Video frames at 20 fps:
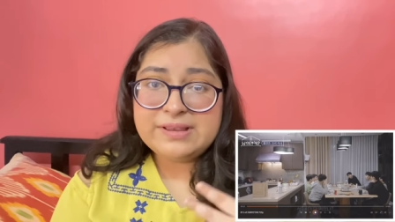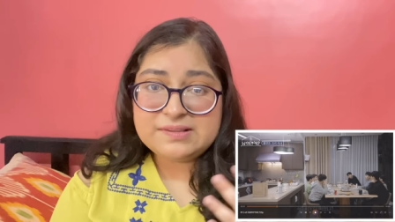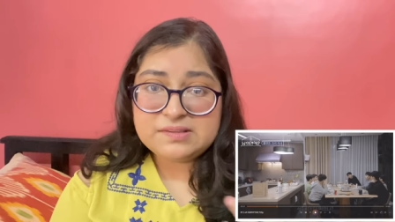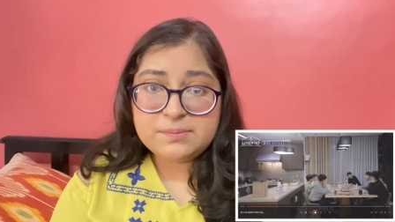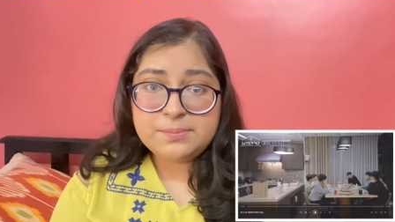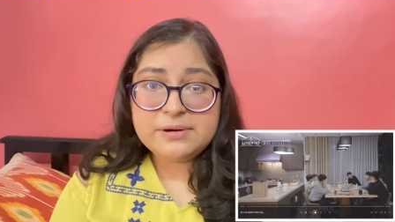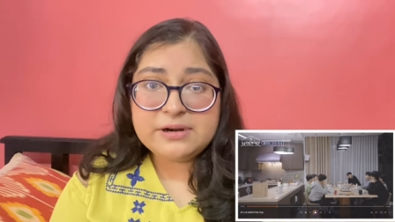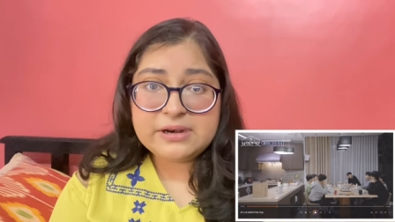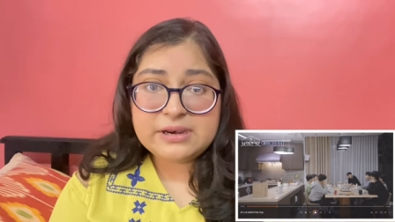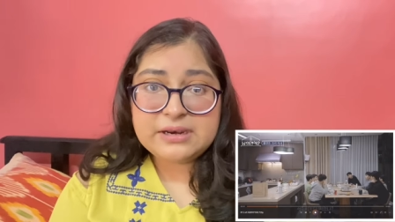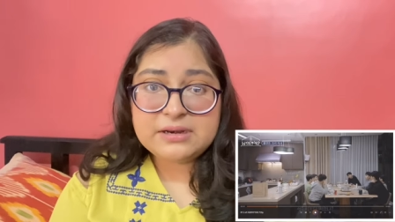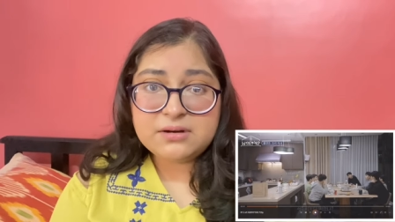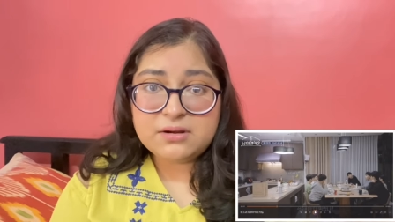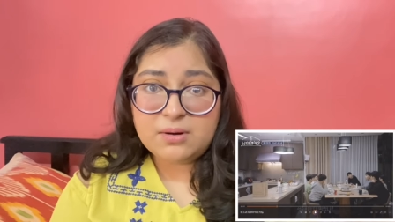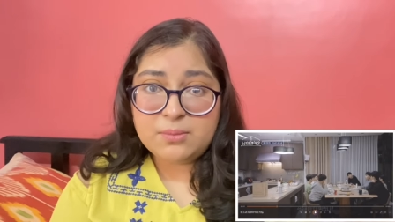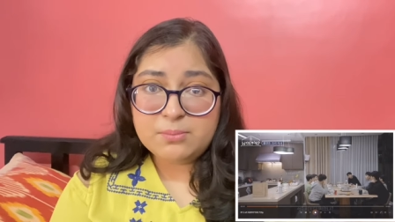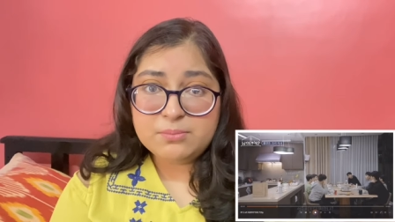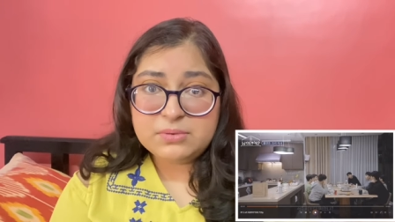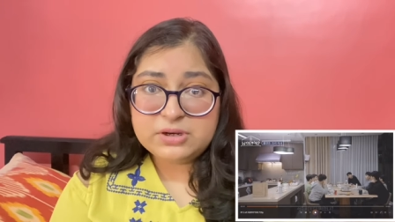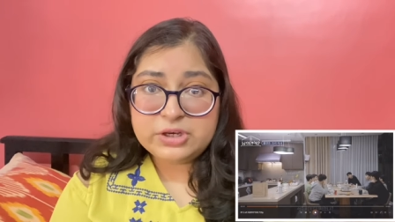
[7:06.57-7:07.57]
reciprocate
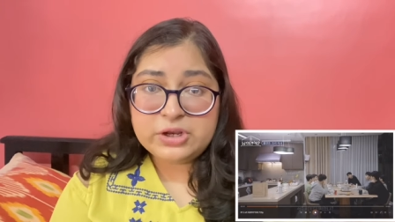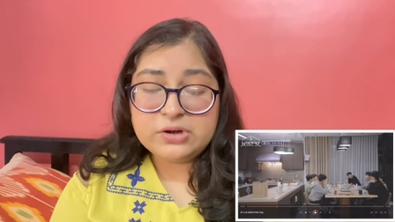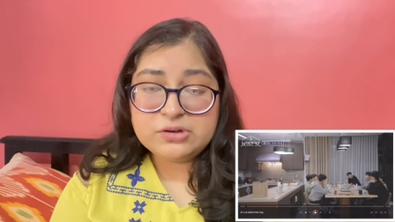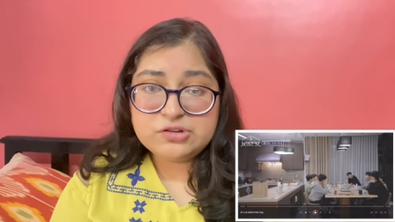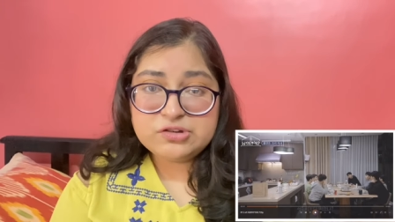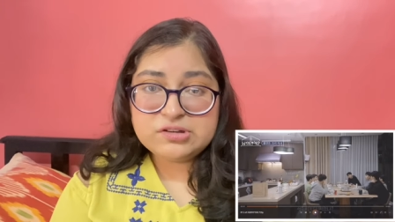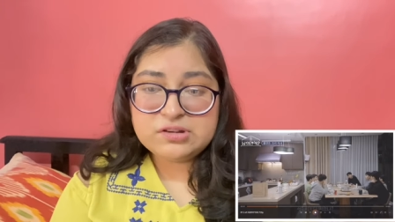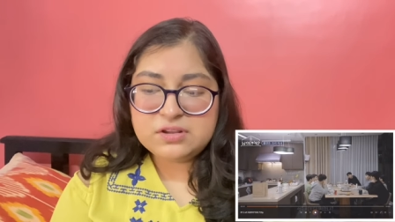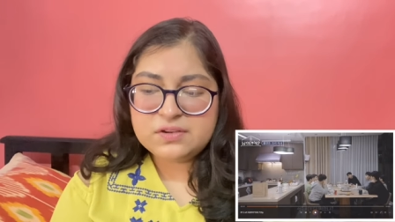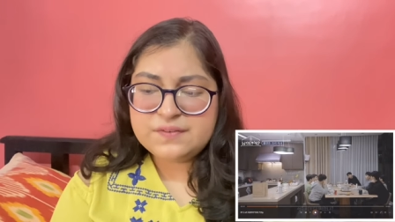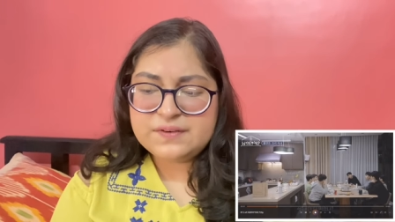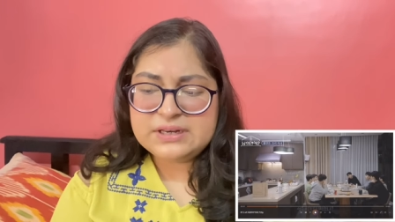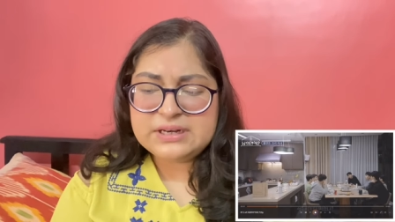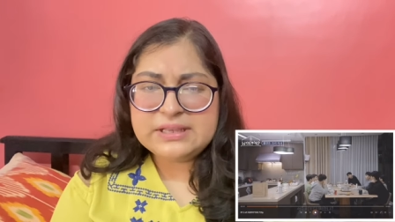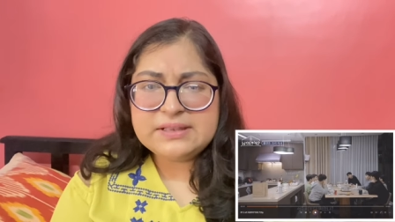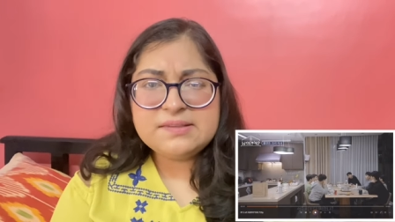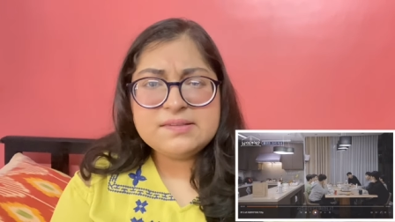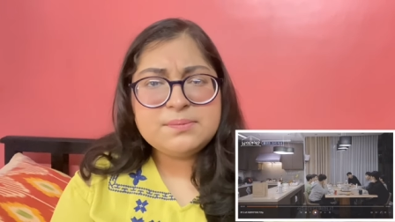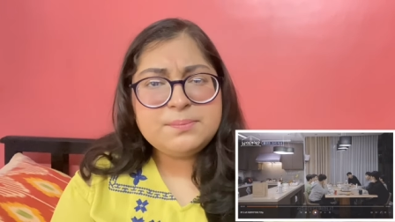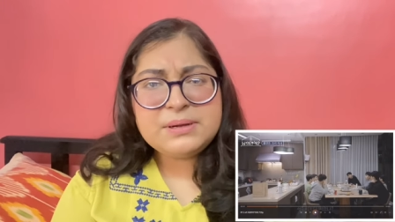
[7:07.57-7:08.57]
uh, Hyunjin's
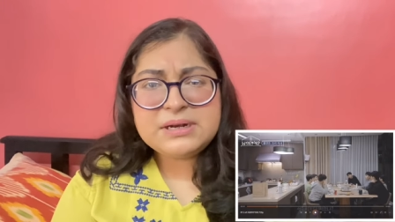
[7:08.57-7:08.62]
feelings.